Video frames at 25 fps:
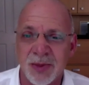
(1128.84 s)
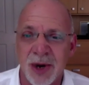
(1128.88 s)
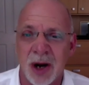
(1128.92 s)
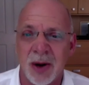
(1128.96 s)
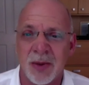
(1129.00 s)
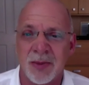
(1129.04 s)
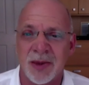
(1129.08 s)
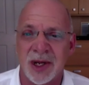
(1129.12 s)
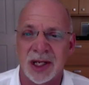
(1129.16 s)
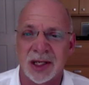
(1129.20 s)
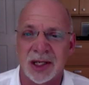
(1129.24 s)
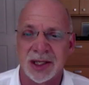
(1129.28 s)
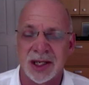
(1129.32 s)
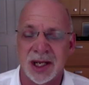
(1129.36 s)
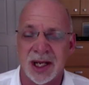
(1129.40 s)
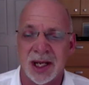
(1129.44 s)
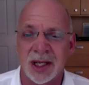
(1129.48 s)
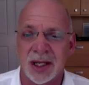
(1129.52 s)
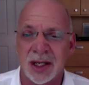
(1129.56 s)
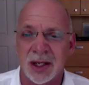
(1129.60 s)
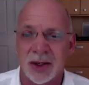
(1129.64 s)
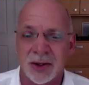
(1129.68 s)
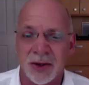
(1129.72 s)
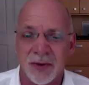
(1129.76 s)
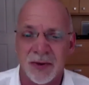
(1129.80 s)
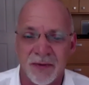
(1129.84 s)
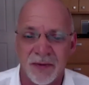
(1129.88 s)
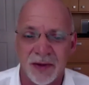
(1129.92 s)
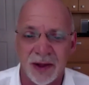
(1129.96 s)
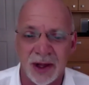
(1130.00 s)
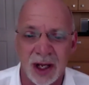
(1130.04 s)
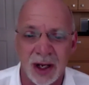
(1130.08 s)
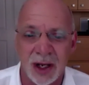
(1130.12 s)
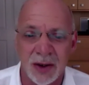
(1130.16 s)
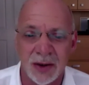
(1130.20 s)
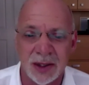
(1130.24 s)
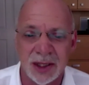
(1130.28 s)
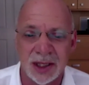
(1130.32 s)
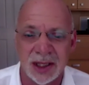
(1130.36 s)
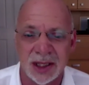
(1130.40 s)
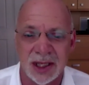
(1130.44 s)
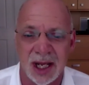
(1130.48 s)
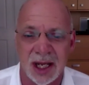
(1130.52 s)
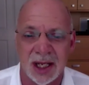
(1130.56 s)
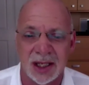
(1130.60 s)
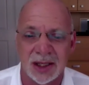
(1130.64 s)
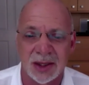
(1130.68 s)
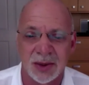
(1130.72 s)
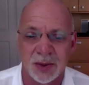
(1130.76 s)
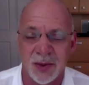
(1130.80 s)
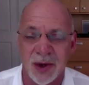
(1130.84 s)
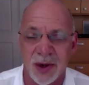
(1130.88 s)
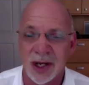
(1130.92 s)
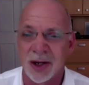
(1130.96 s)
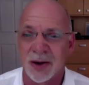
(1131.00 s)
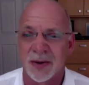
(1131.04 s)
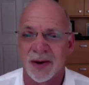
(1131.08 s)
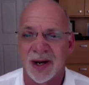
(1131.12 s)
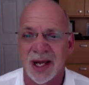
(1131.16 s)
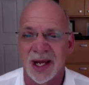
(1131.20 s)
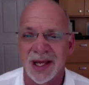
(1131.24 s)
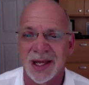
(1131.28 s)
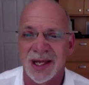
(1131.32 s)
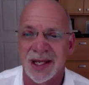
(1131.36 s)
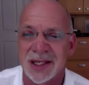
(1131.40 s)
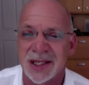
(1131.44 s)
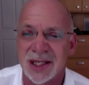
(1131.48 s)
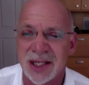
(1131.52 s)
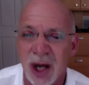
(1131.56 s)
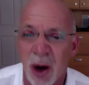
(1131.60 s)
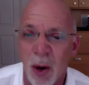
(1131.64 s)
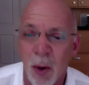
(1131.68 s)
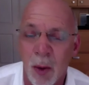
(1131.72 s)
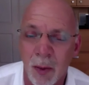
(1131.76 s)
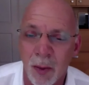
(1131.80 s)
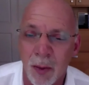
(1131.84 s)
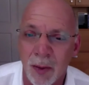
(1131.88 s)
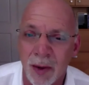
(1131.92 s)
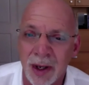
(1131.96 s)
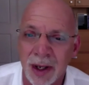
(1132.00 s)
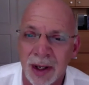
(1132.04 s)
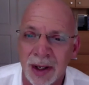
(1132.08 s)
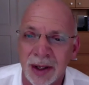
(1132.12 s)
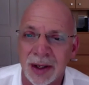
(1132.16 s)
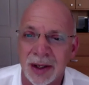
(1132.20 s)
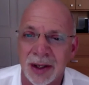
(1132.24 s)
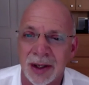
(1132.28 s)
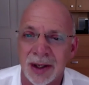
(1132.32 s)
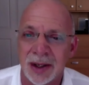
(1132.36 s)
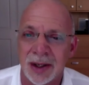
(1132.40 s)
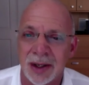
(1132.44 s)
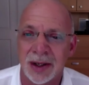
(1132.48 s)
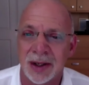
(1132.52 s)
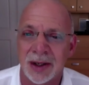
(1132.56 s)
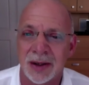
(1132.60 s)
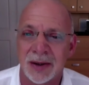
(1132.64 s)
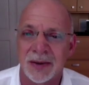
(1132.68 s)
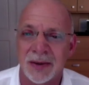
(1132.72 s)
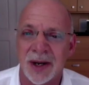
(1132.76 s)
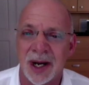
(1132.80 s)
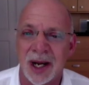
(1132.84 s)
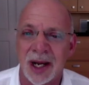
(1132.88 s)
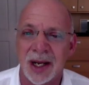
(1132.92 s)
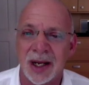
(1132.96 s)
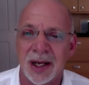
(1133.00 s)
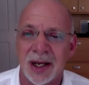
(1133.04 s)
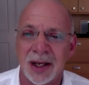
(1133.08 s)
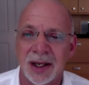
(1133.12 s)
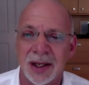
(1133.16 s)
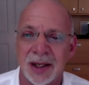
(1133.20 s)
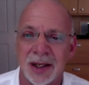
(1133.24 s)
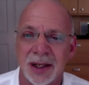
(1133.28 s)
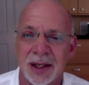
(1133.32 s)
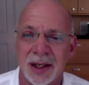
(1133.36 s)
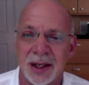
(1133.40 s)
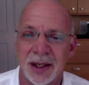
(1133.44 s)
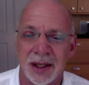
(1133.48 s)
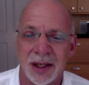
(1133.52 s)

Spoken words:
moments, in those flow states, when you're in the zone, right?